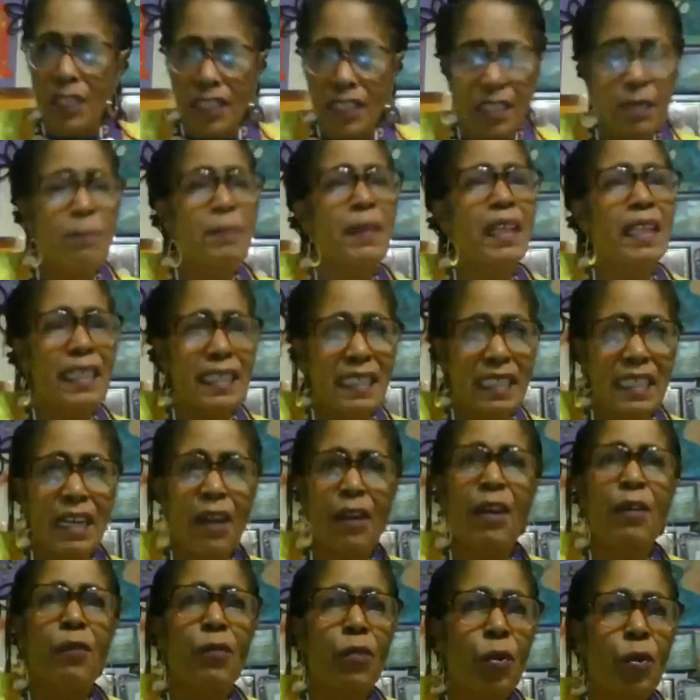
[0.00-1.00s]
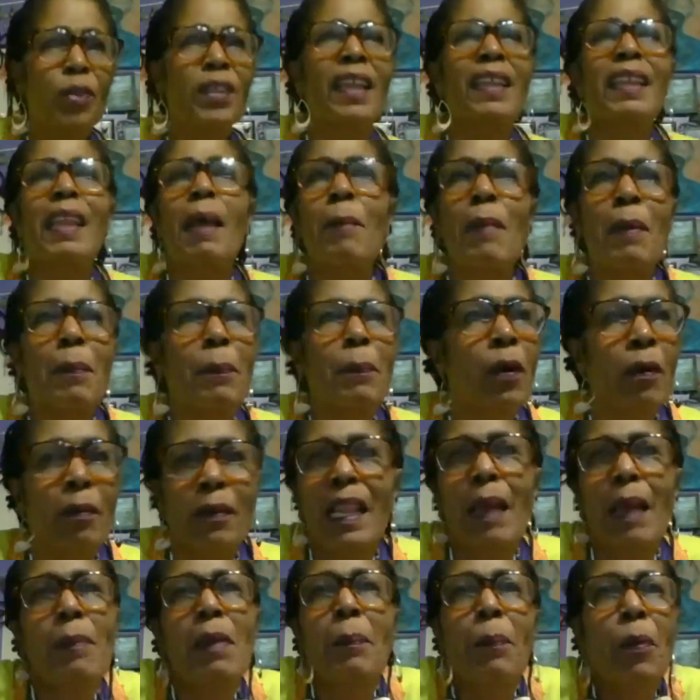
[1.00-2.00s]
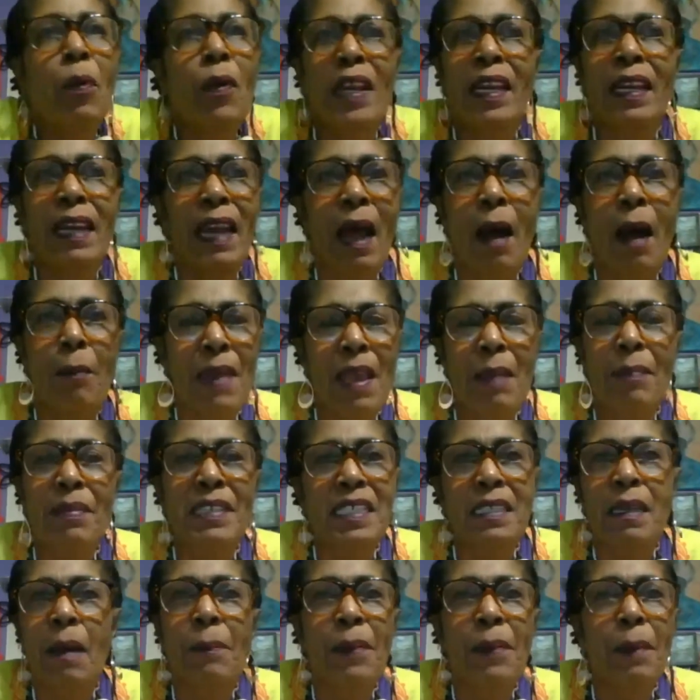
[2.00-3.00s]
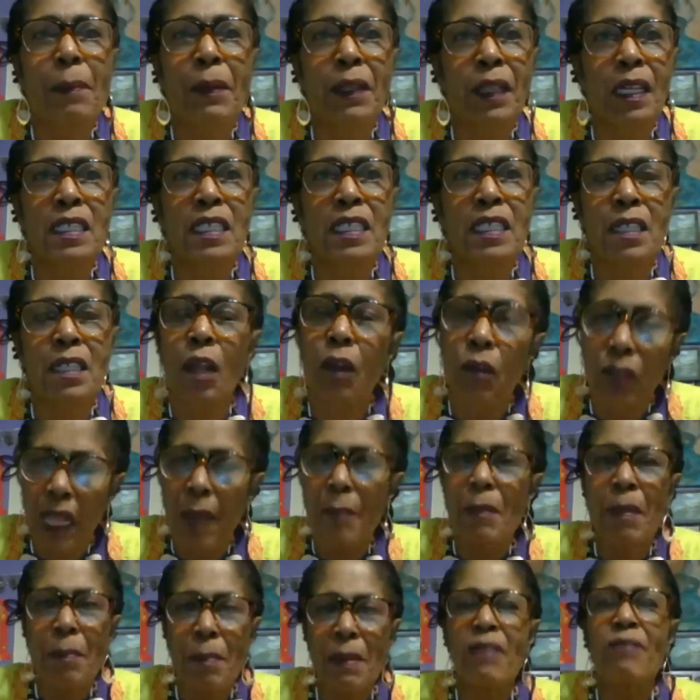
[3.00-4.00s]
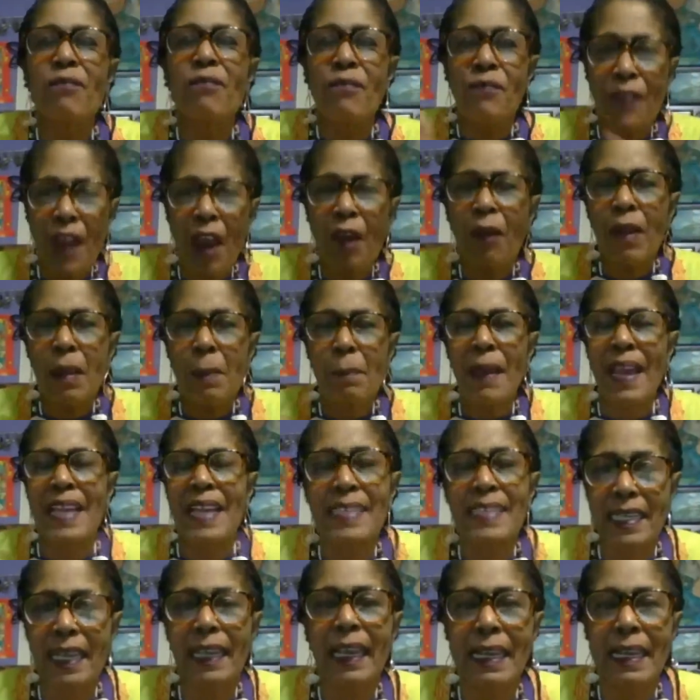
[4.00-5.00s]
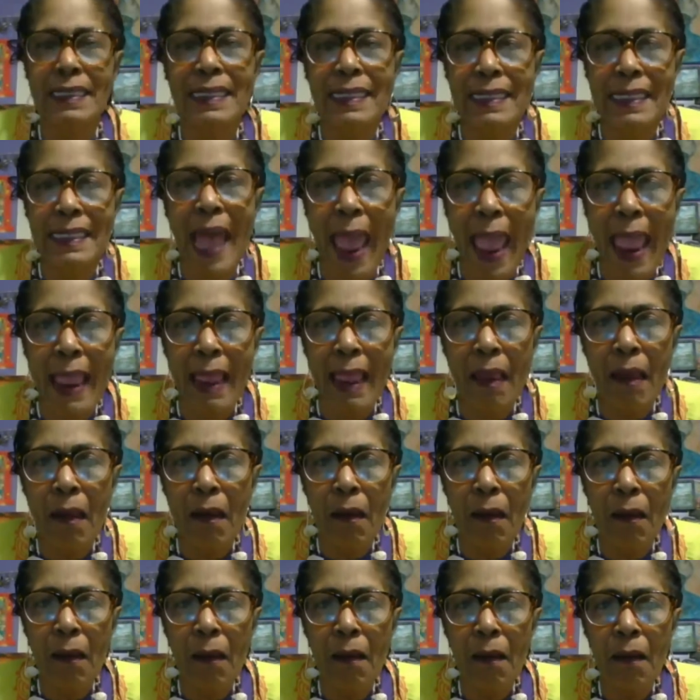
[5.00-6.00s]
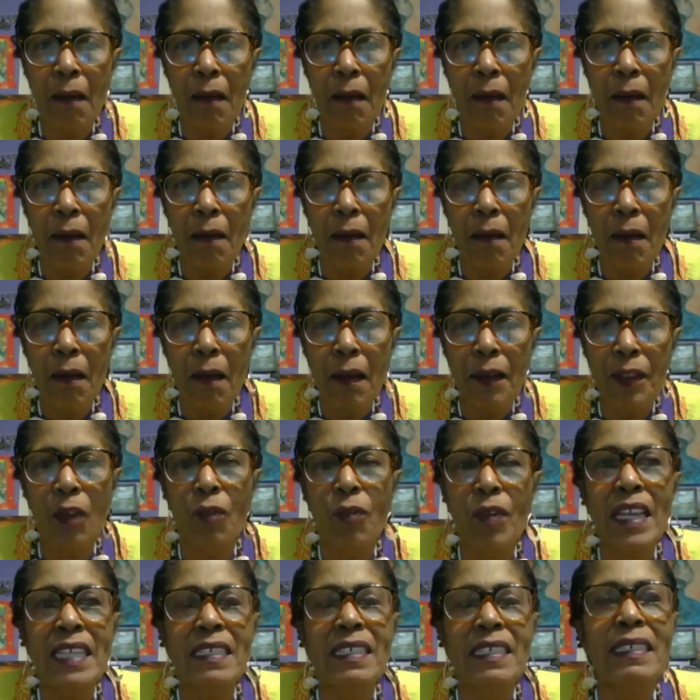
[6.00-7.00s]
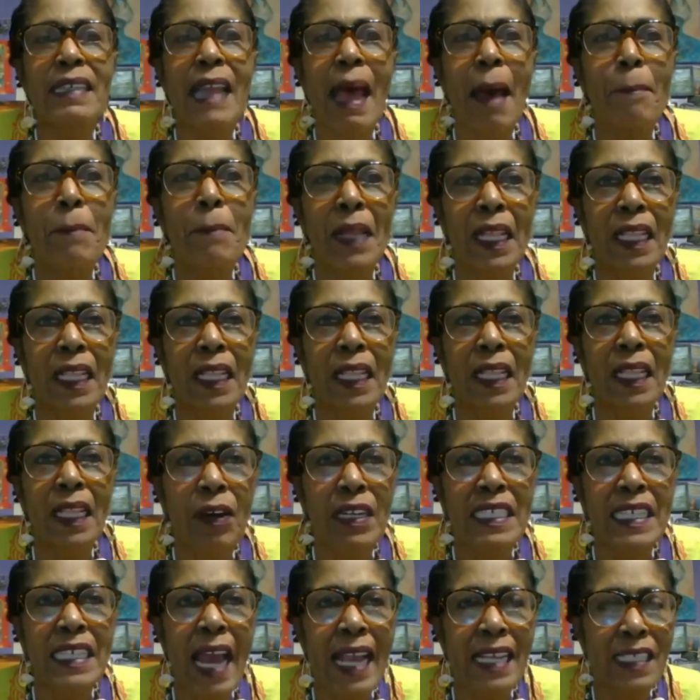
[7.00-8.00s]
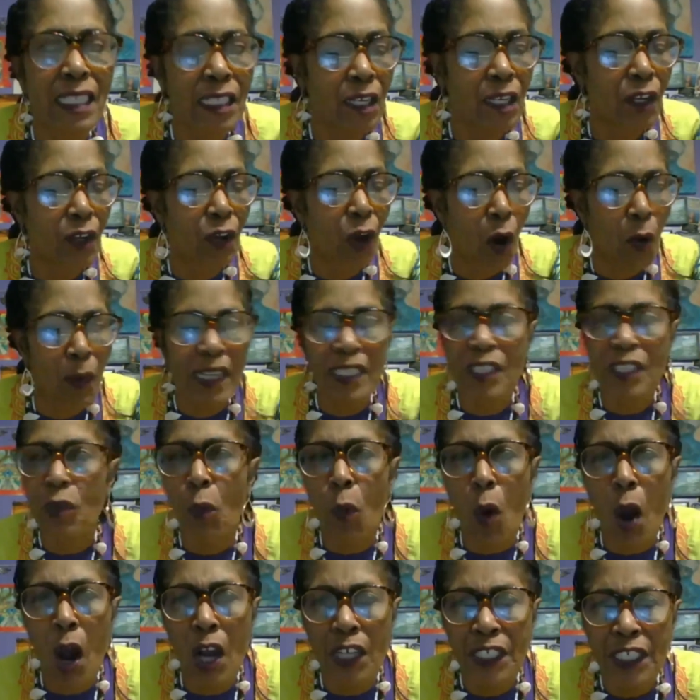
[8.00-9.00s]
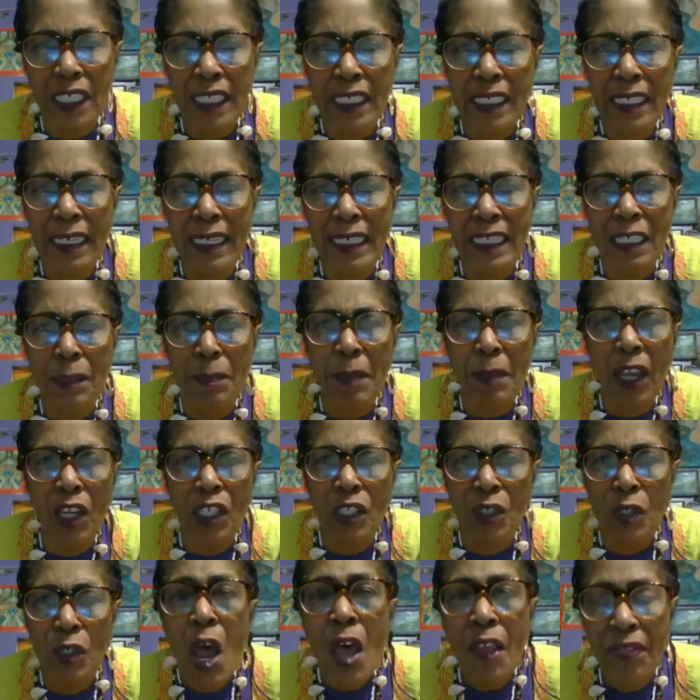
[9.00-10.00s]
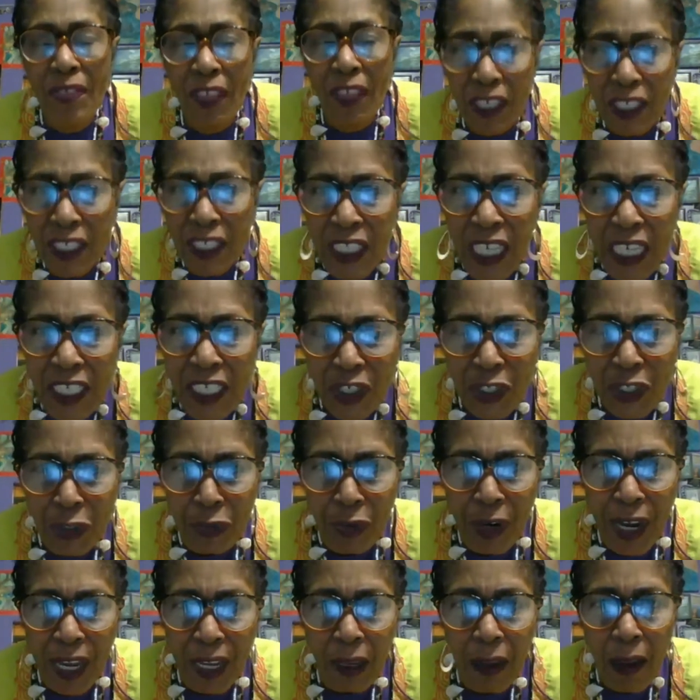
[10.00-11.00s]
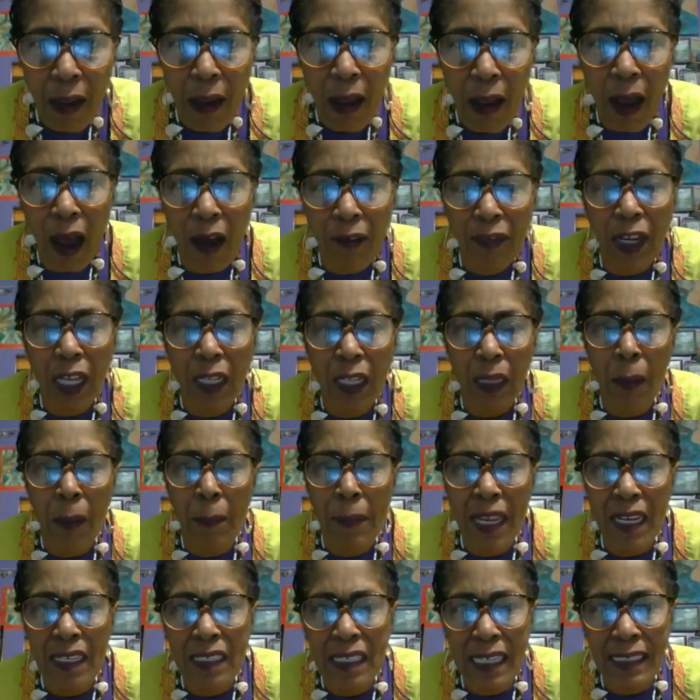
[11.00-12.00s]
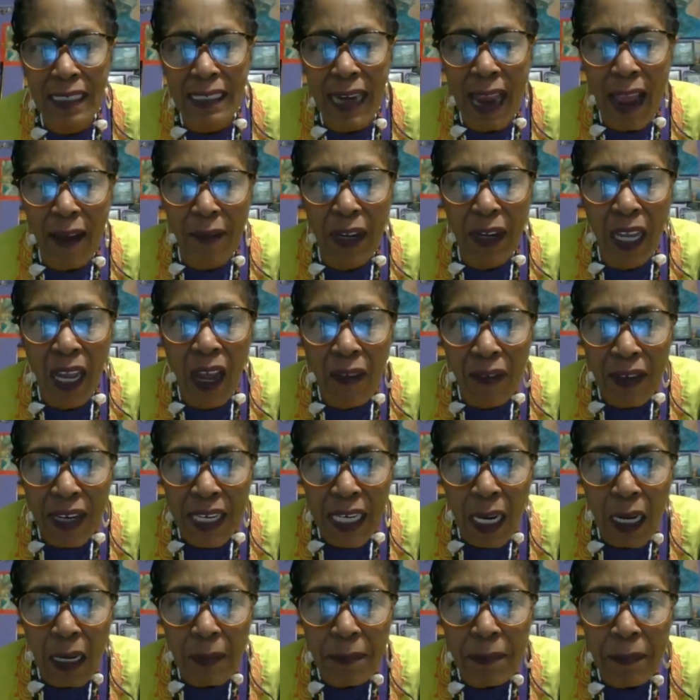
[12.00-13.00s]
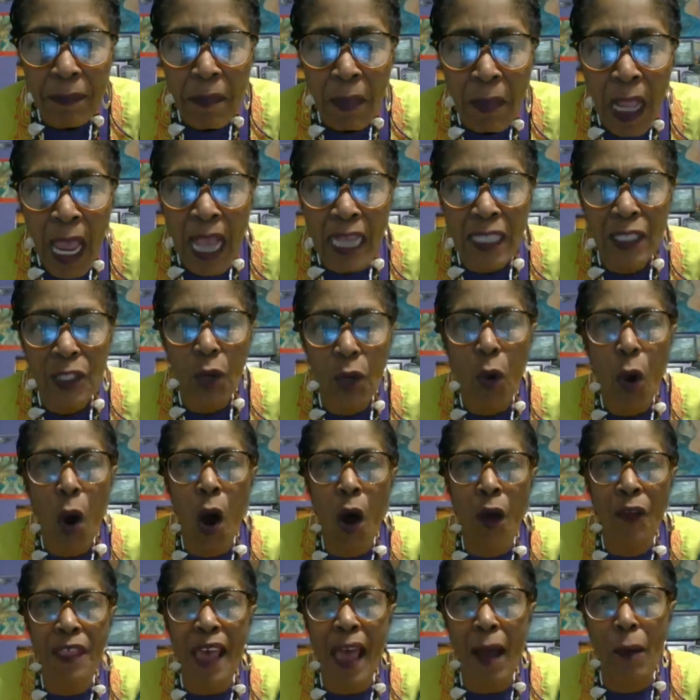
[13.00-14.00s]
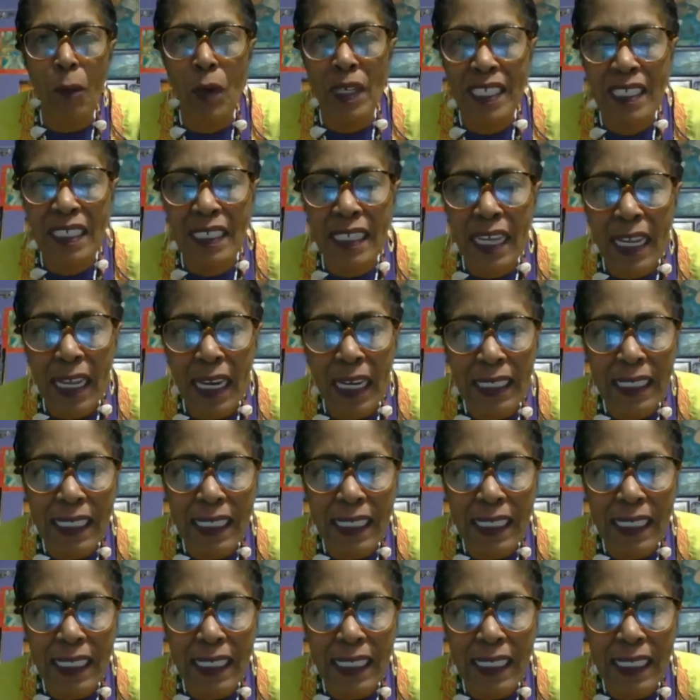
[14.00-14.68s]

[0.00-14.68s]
to military rule, and let me point it out. Maybe some people are slow. Let me be very basic and say, the reason that military tanks could go into Washington is because the District of Columbia doesn't have a governor. And so all that was needed to